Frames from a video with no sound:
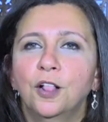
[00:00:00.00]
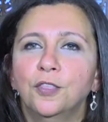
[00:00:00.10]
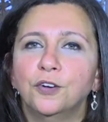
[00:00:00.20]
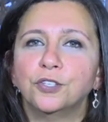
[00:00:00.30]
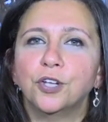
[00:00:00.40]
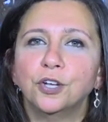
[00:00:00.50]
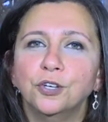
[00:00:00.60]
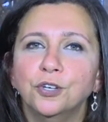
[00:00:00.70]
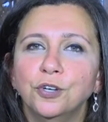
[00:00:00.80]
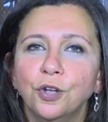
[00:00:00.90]
There's
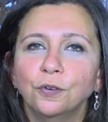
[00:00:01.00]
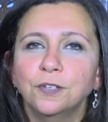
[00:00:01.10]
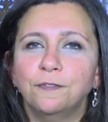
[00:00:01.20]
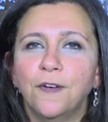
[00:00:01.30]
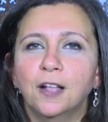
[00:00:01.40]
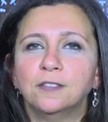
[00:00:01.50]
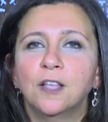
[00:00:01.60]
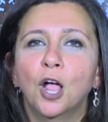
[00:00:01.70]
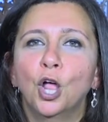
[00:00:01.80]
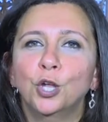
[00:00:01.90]
no
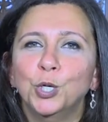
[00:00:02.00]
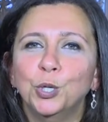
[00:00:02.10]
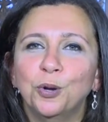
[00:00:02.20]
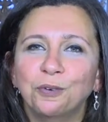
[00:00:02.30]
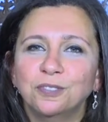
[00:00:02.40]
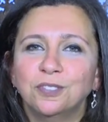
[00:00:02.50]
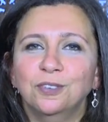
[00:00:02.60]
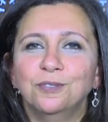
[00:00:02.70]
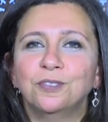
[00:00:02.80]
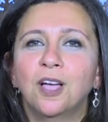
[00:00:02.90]
defense, no
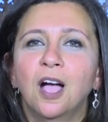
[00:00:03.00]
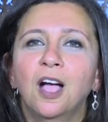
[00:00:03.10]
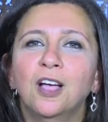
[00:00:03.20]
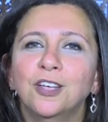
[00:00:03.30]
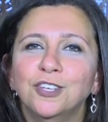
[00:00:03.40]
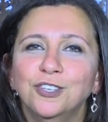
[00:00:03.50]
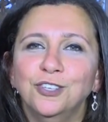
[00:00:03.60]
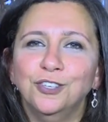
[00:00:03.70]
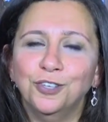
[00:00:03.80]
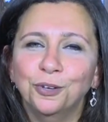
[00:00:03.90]
excuse.
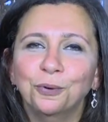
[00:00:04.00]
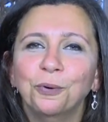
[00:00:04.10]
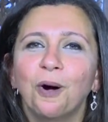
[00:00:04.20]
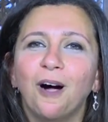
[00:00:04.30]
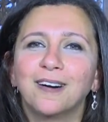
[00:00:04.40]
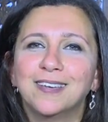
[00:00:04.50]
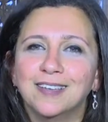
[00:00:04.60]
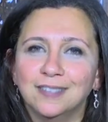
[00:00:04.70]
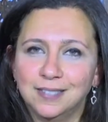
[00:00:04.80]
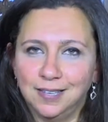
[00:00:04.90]
You are
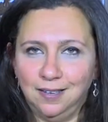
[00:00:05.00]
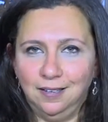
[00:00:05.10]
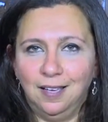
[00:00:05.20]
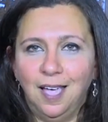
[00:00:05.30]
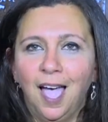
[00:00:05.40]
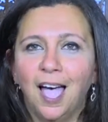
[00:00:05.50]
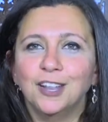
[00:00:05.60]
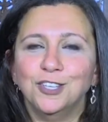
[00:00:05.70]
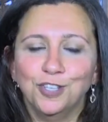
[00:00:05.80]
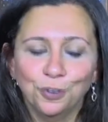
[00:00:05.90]
guilty,
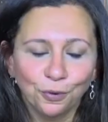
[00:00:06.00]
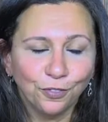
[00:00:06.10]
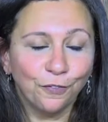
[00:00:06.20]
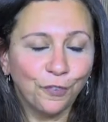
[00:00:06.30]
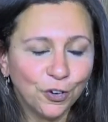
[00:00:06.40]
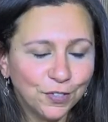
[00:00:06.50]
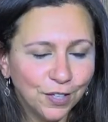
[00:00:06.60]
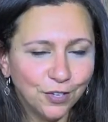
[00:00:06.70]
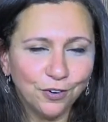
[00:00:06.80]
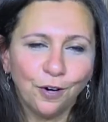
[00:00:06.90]
and the first
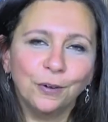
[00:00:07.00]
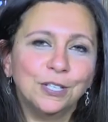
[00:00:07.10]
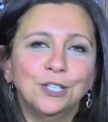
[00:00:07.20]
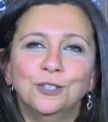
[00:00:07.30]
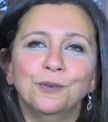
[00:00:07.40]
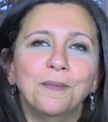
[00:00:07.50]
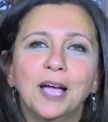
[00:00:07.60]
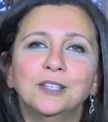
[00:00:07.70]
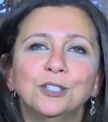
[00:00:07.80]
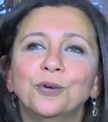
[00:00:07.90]
thing they're going to do
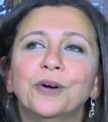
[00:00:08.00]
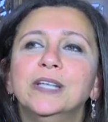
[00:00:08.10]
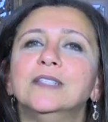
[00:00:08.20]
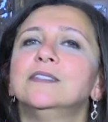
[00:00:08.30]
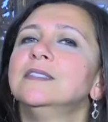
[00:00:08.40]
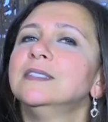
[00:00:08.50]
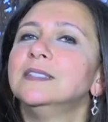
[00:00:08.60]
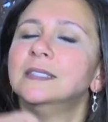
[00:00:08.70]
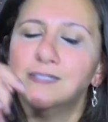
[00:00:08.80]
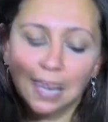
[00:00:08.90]
mandatory is
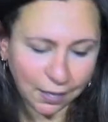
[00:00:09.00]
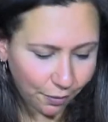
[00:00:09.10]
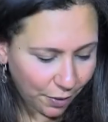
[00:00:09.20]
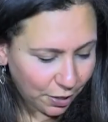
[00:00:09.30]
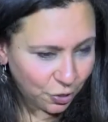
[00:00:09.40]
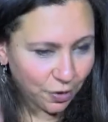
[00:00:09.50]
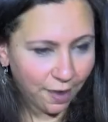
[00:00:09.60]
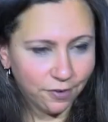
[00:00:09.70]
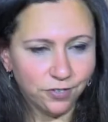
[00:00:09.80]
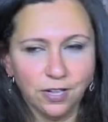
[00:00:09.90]
take away your
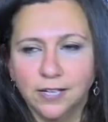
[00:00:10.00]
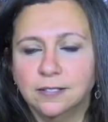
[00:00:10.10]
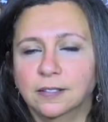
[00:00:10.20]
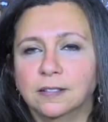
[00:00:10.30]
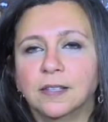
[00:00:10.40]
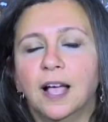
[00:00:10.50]
driver's license.